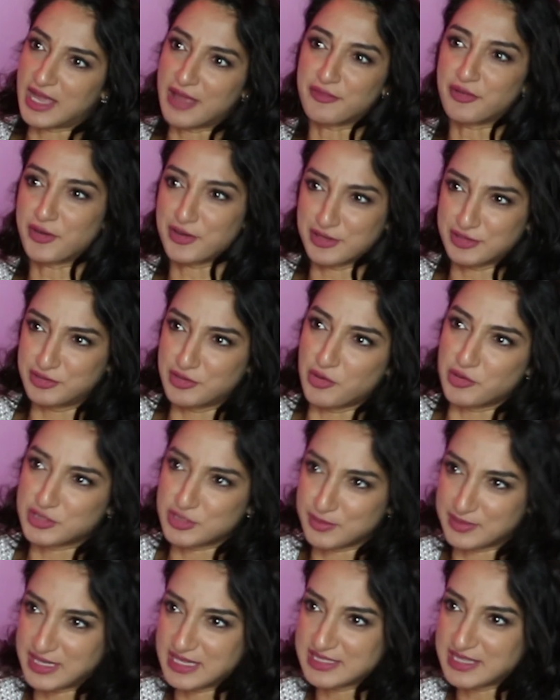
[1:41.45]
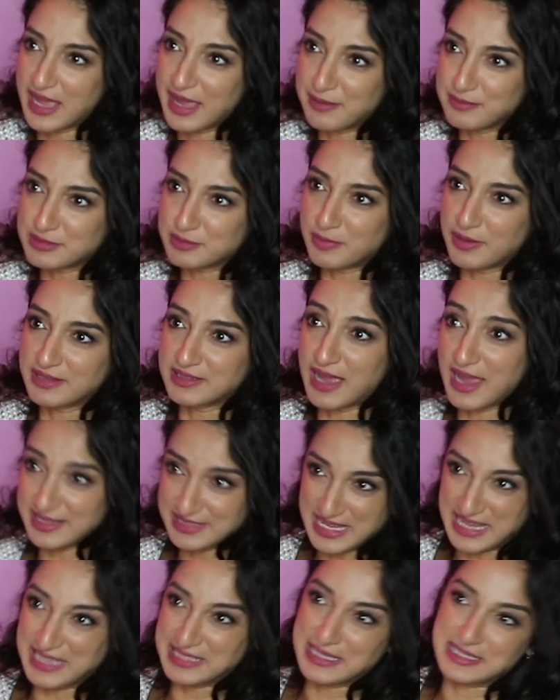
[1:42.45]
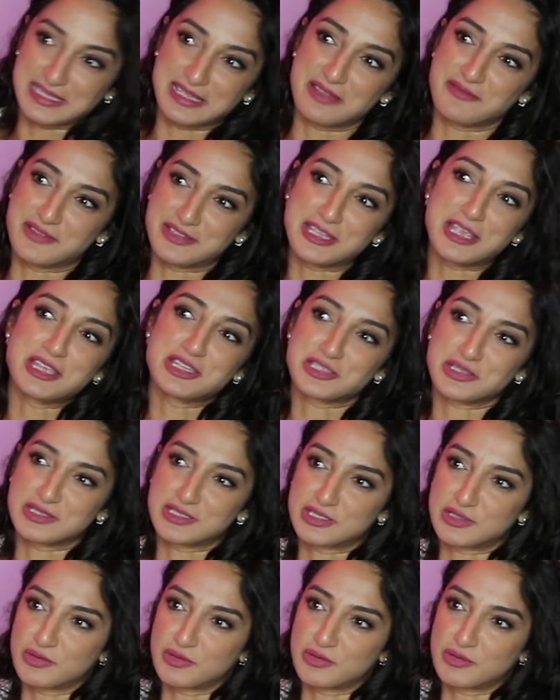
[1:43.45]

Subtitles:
I've heard no so many times, but I take it as an invitation.